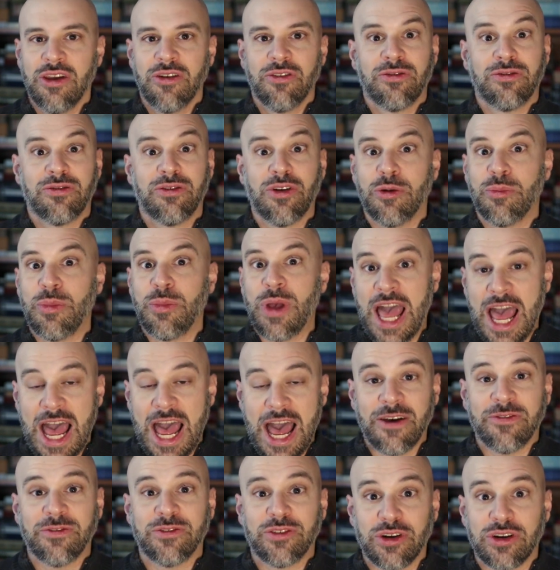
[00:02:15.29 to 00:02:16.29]
from
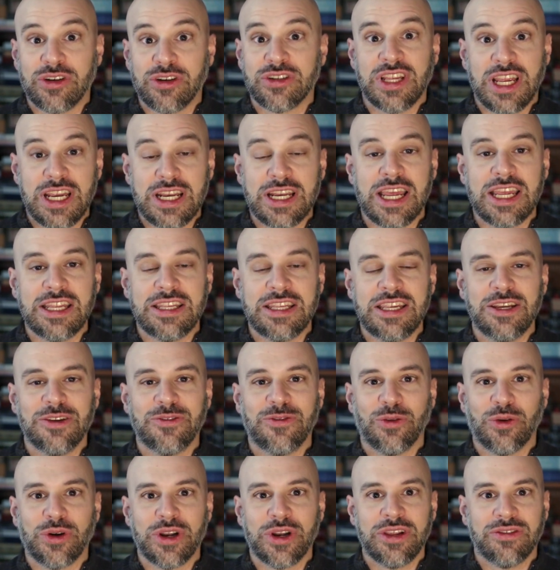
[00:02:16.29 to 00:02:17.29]
after, say,
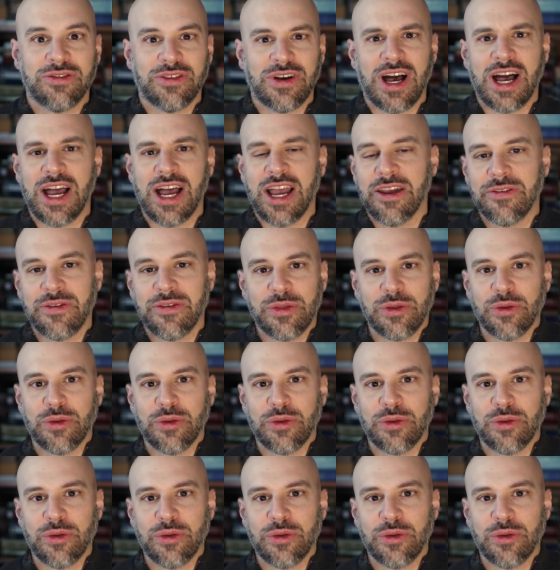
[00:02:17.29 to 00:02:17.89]
1945